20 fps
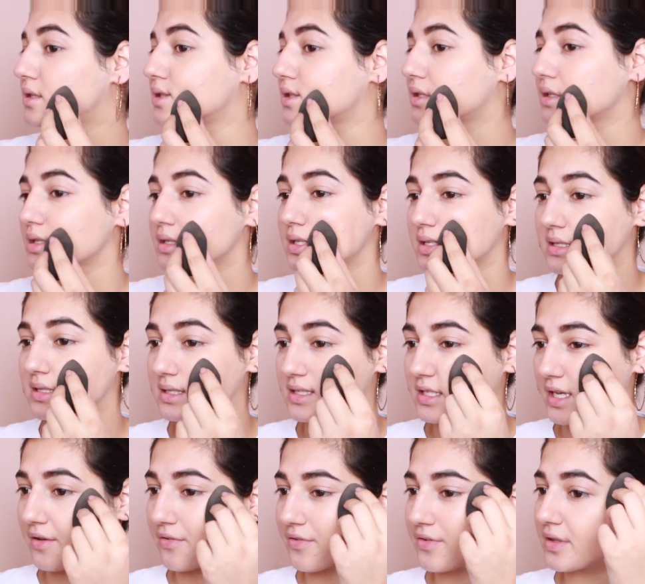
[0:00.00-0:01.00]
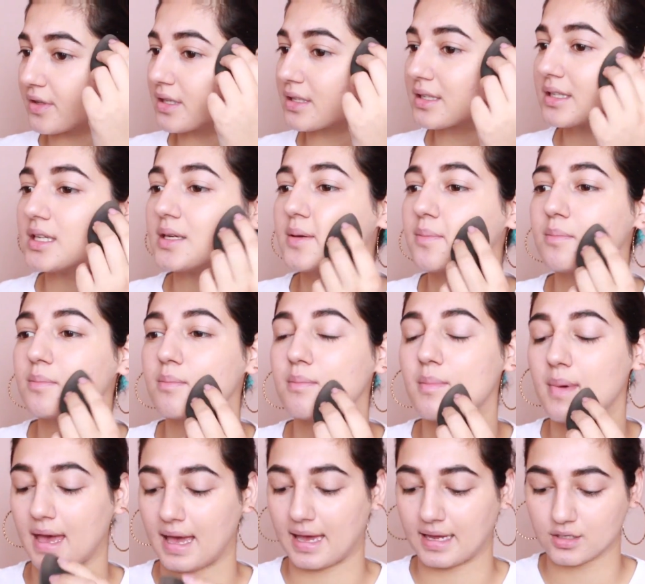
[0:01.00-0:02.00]
It is definitely
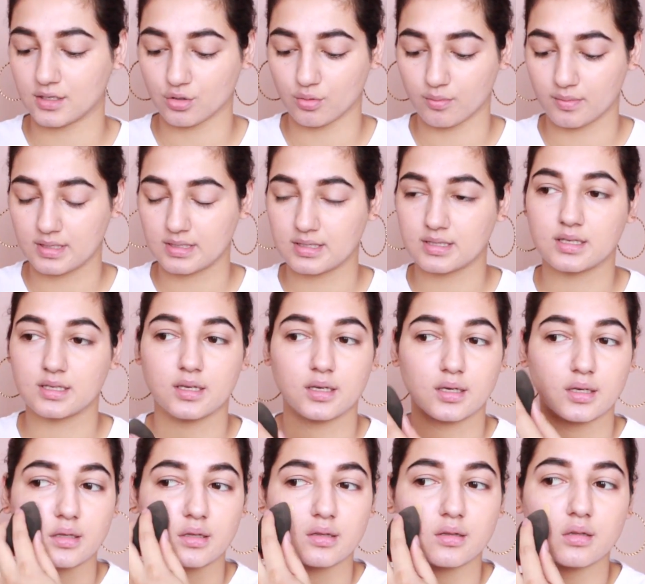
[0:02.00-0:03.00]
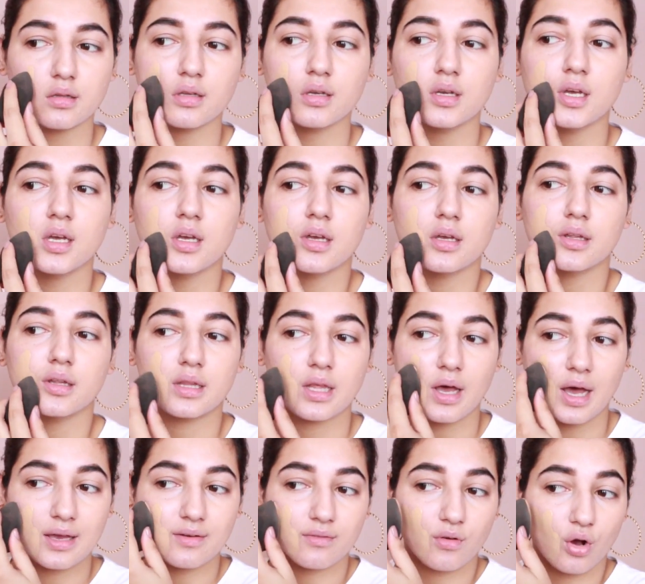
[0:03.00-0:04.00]
matte on my skin. Now
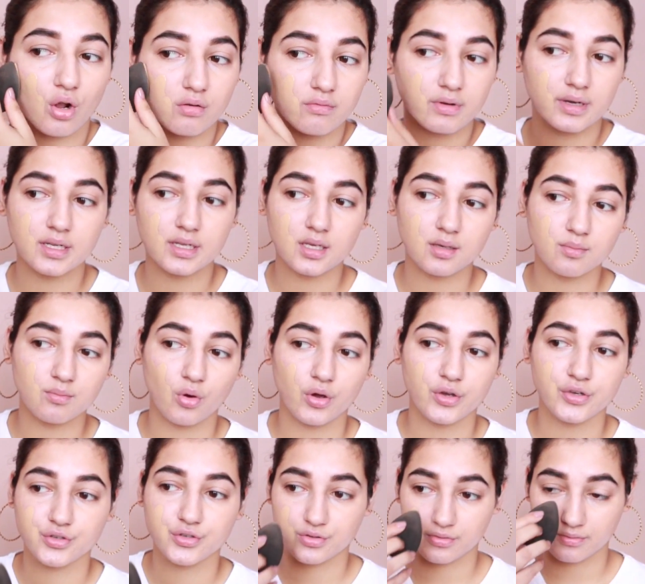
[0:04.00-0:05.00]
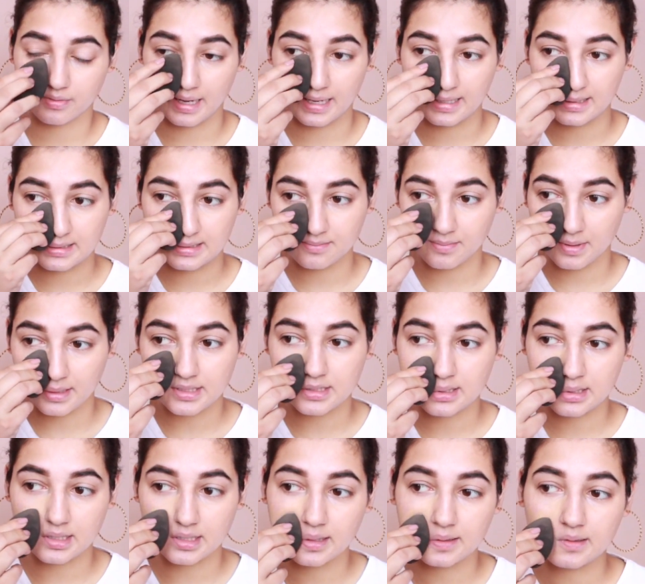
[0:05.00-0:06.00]
I've already moisturized my
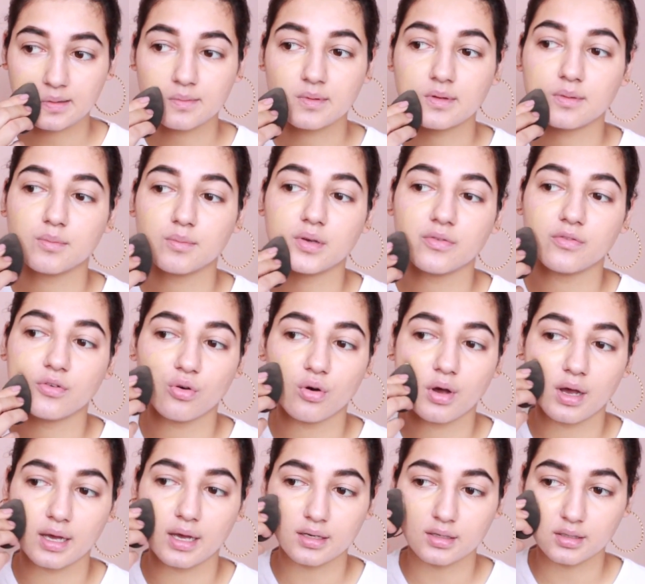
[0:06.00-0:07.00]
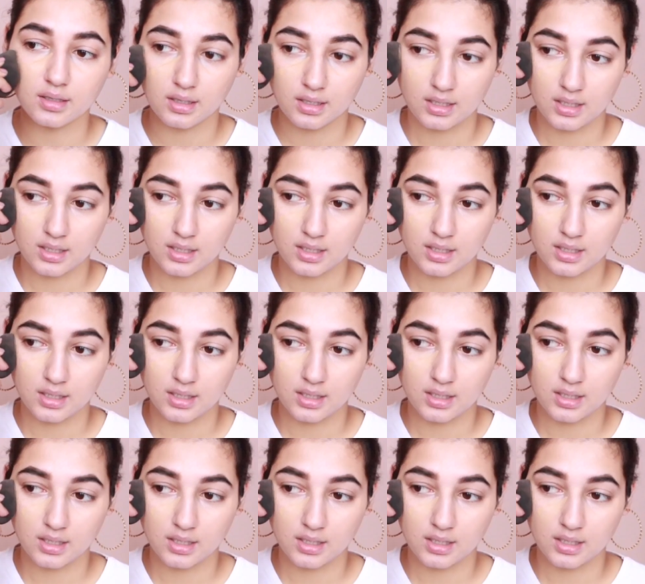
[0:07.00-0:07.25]
skin beforehand,